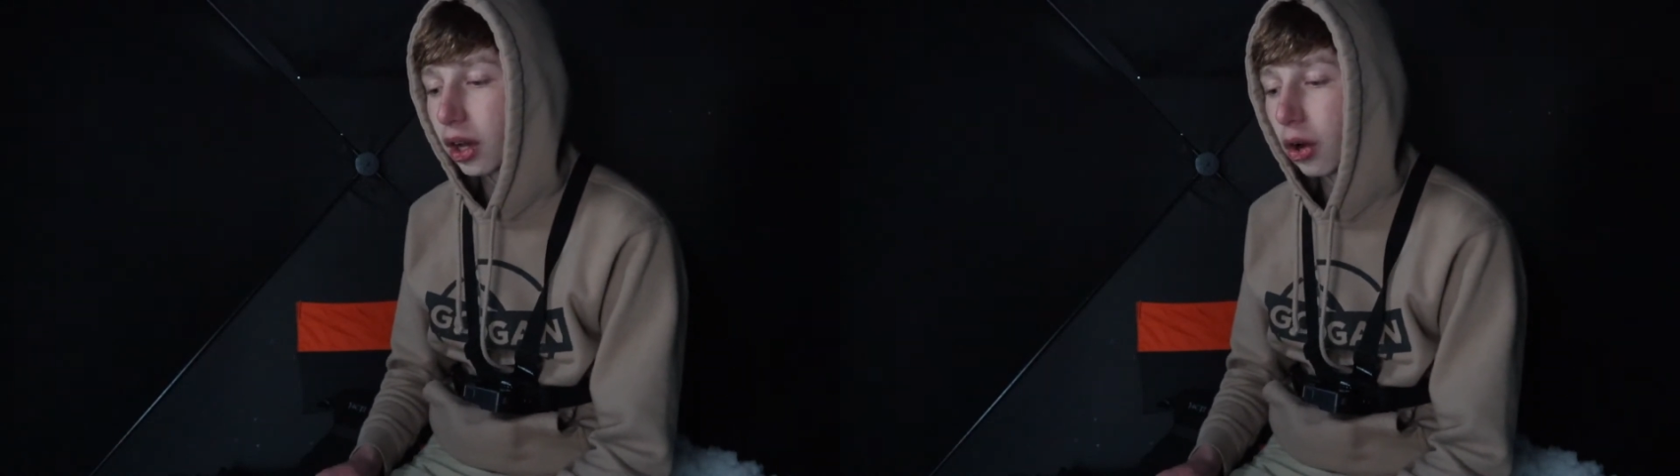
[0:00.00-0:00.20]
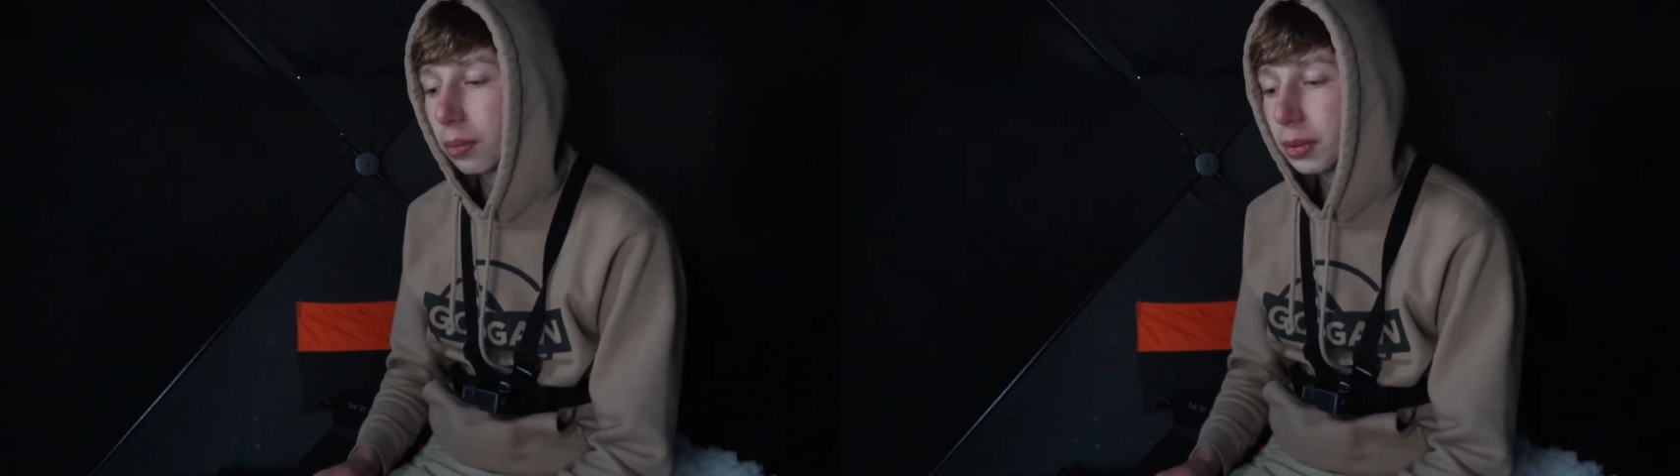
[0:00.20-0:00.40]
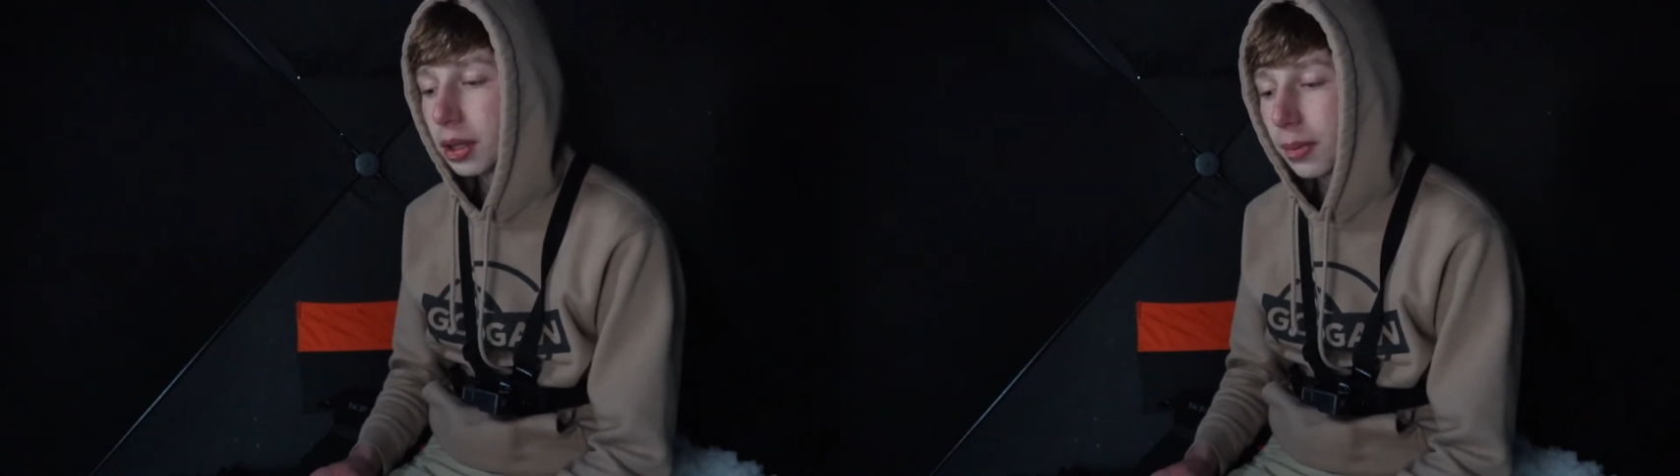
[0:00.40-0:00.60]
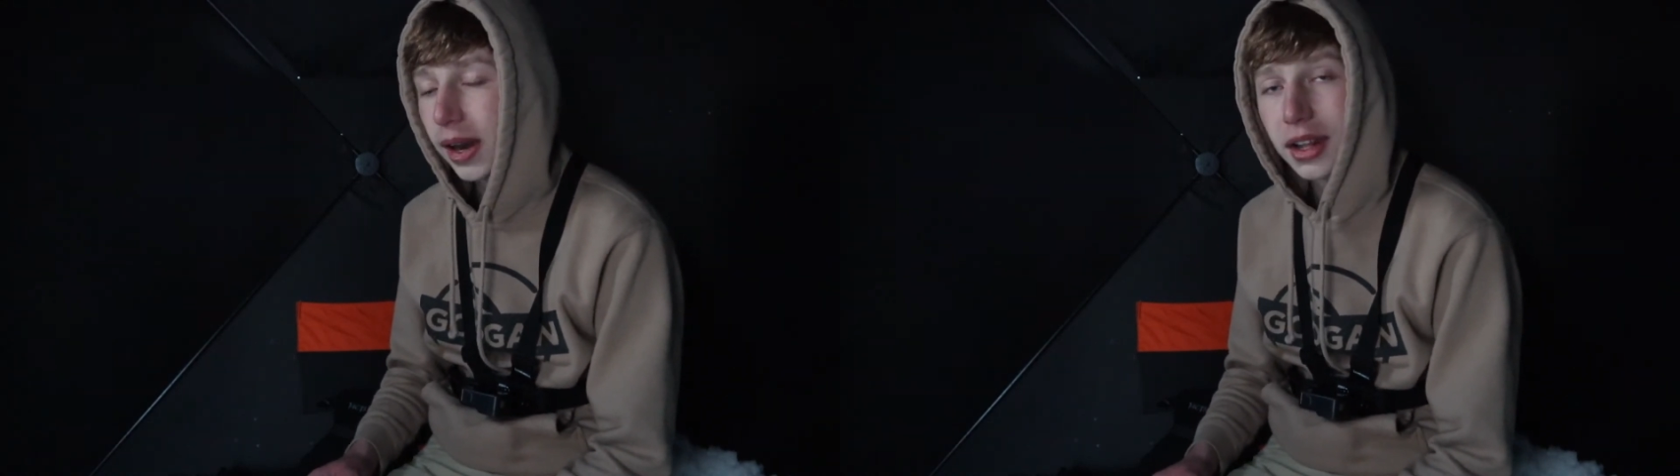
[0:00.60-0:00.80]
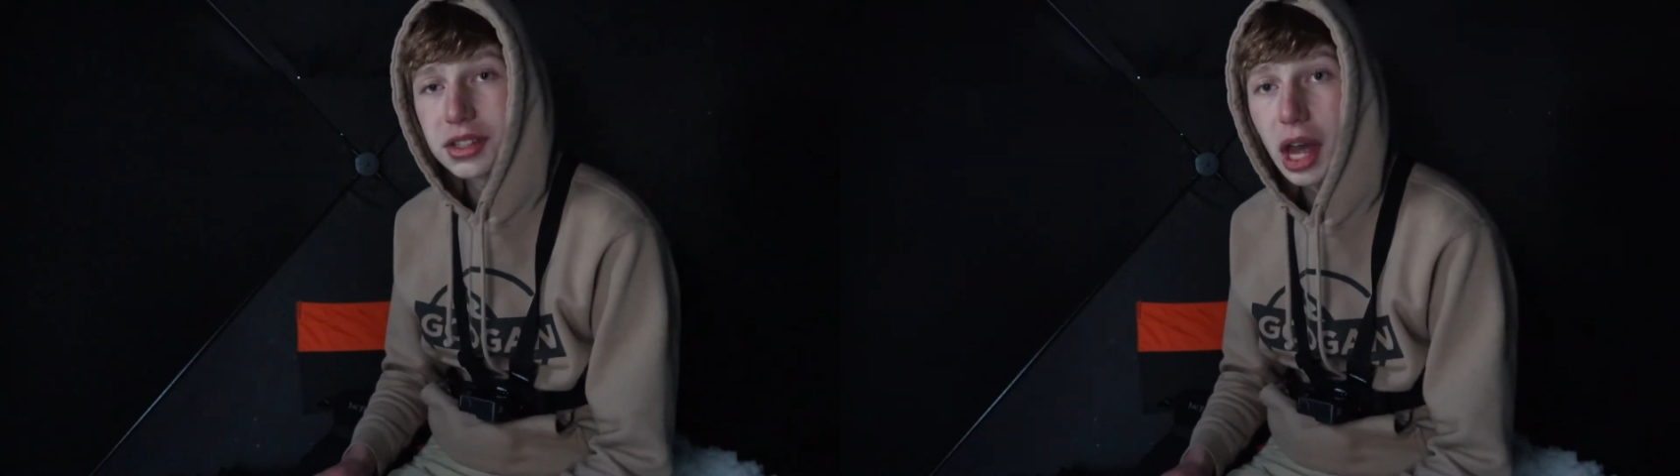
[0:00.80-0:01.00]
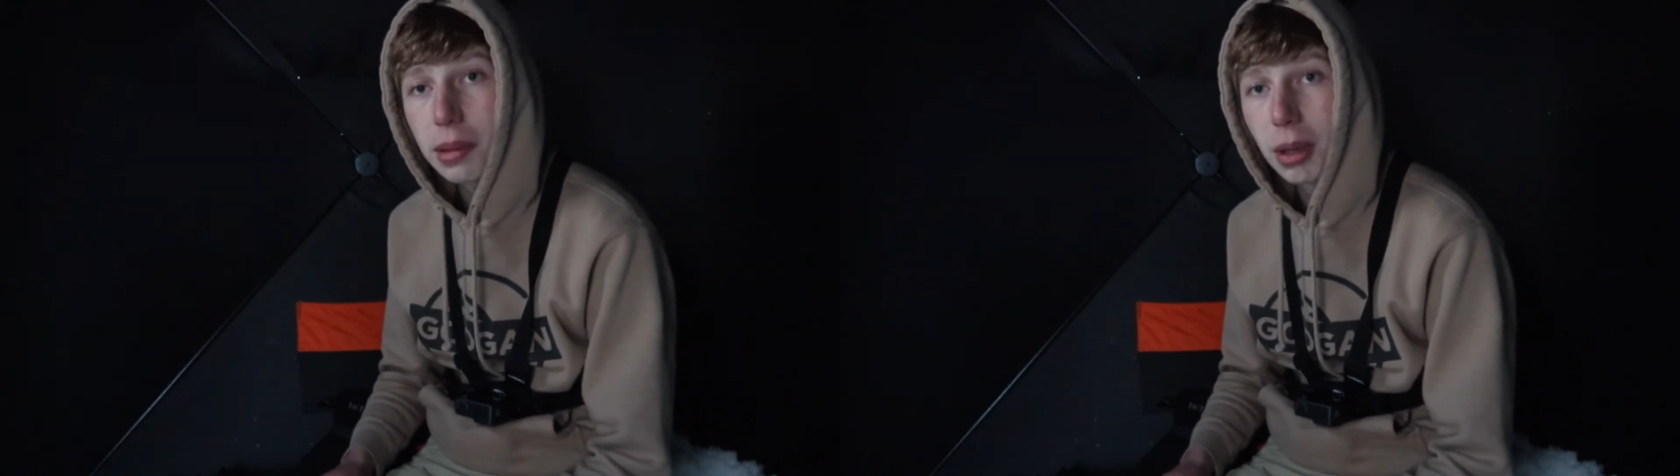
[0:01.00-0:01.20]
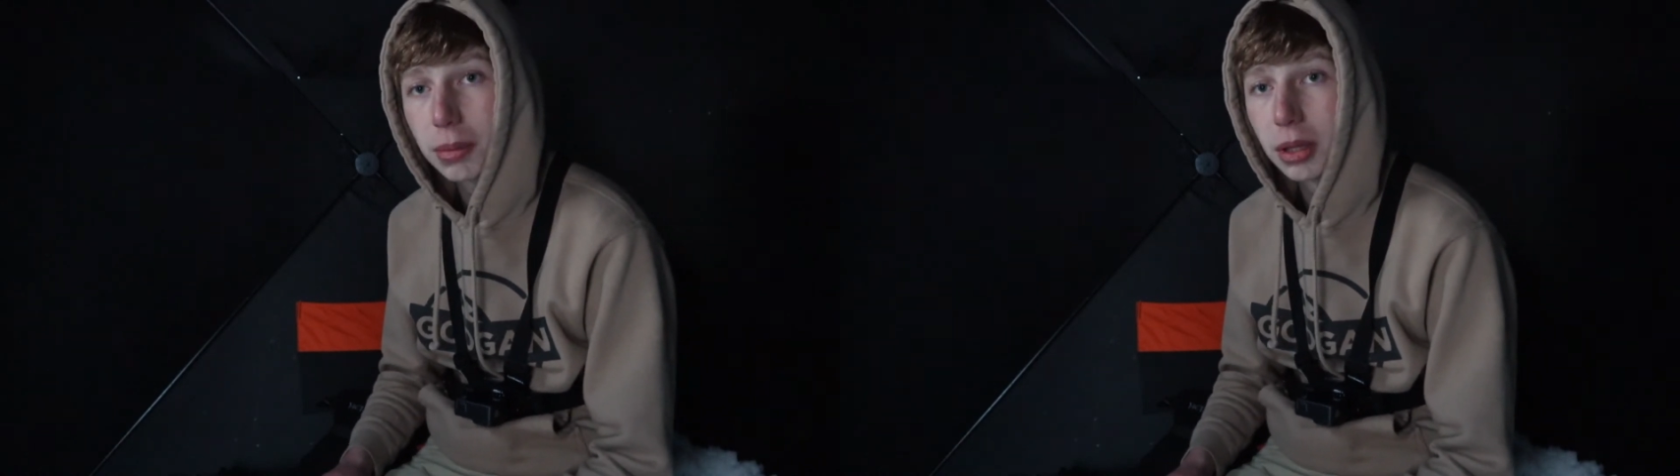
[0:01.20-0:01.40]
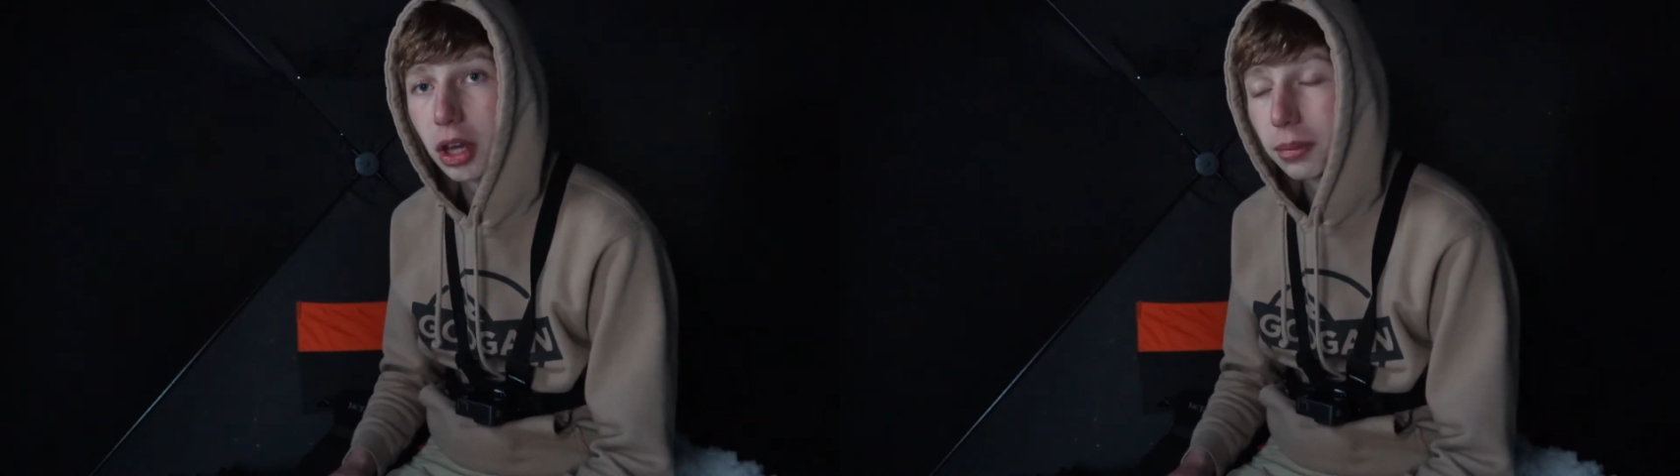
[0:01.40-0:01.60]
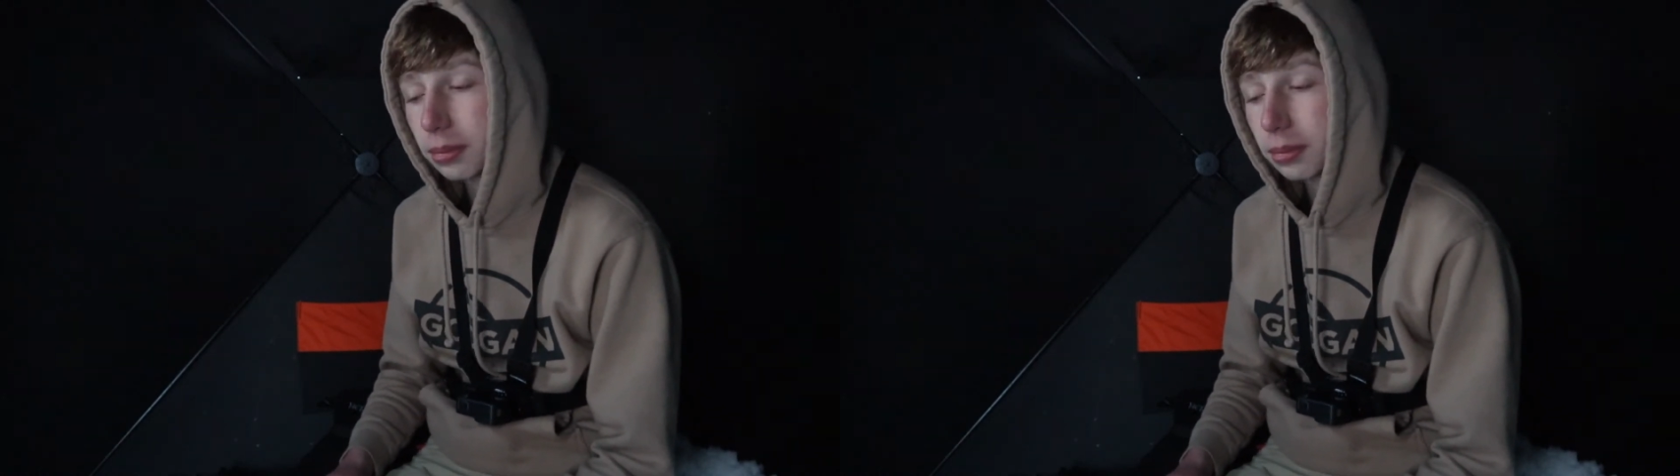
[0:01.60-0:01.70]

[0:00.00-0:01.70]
home. My dad's gotta pick me up